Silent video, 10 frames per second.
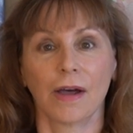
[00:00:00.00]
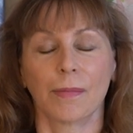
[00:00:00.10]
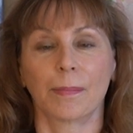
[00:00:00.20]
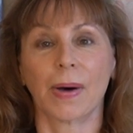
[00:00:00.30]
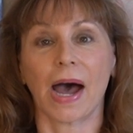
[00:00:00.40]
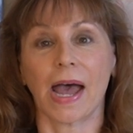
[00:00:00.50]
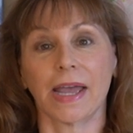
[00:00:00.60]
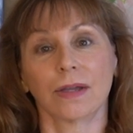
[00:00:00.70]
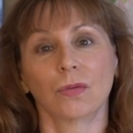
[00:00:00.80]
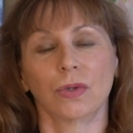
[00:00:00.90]

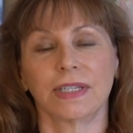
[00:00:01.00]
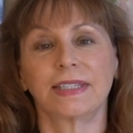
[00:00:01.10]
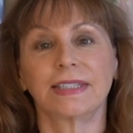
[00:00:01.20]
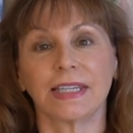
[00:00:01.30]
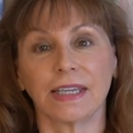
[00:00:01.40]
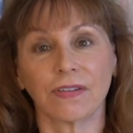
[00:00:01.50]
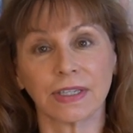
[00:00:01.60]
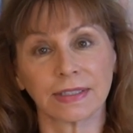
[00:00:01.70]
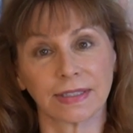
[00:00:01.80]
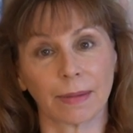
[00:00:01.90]
by
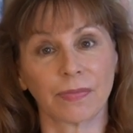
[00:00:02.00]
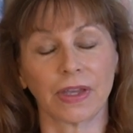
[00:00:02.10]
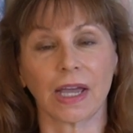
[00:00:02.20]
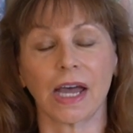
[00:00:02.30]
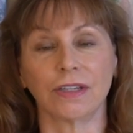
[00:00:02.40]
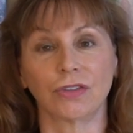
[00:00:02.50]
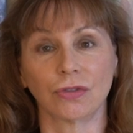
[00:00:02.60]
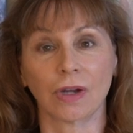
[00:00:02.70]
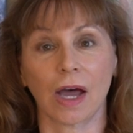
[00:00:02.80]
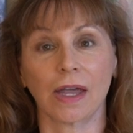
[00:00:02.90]
receiving something I
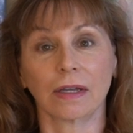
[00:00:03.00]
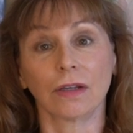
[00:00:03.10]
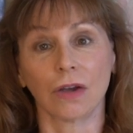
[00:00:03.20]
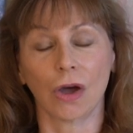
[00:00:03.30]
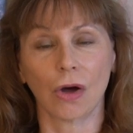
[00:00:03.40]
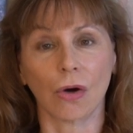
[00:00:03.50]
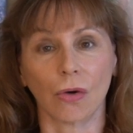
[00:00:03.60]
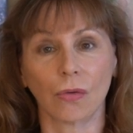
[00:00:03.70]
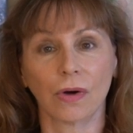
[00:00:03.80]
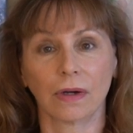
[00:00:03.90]
do not
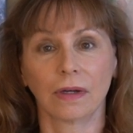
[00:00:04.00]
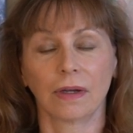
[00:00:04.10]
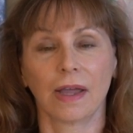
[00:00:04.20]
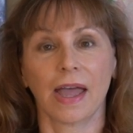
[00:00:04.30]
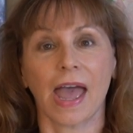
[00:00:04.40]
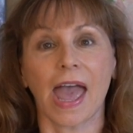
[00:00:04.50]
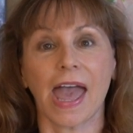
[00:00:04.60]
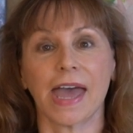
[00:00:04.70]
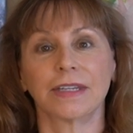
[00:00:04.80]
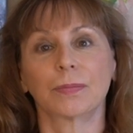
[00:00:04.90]
know
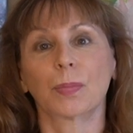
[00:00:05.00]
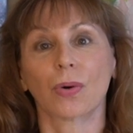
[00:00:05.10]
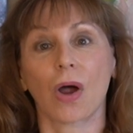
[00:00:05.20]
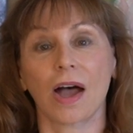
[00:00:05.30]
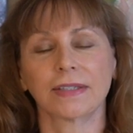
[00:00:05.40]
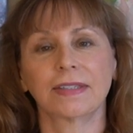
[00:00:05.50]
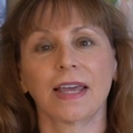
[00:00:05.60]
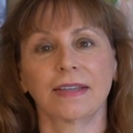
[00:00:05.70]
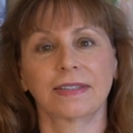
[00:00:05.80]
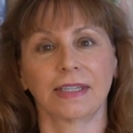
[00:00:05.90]
and
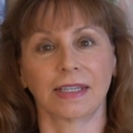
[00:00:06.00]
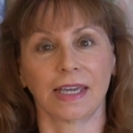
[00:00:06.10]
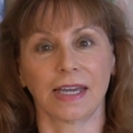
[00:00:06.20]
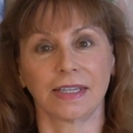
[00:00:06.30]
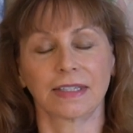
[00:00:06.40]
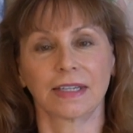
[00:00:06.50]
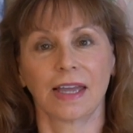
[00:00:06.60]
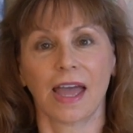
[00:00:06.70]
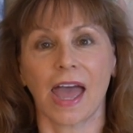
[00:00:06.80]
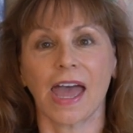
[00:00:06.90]
processing it
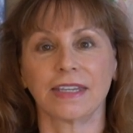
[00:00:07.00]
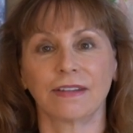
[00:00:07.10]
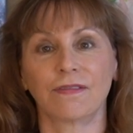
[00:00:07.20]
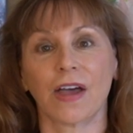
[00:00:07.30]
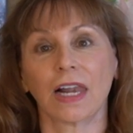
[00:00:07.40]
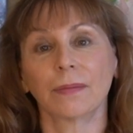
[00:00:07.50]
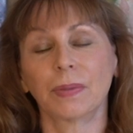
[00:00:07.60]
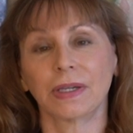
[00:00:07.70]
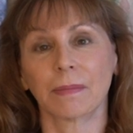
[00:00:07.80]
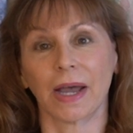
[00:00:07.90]
and
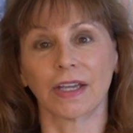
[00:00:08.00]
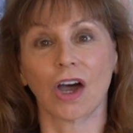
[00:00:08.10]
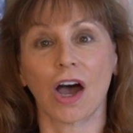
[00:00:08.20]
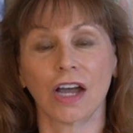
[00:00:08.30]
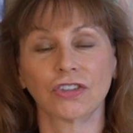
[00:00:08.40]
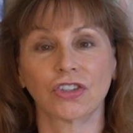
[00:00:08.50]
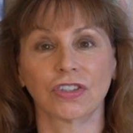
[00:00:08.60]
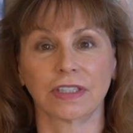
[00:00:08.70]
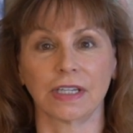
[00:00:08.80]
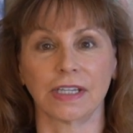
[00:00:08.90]
developing my
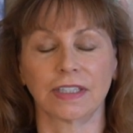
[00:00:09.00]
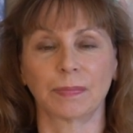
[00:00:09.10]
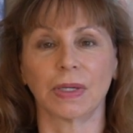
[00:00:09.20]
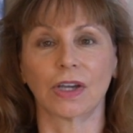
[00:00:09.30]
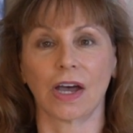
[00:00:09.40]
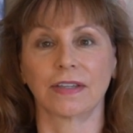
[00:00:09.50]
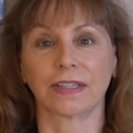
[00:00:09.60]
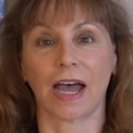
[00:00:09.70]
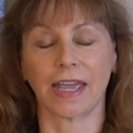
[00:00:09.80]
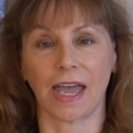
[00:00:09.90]
consciousness because
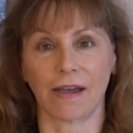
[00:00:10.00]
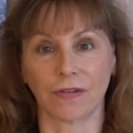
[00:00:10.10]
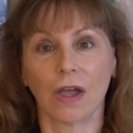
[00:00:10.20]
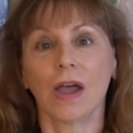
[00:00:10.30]
I have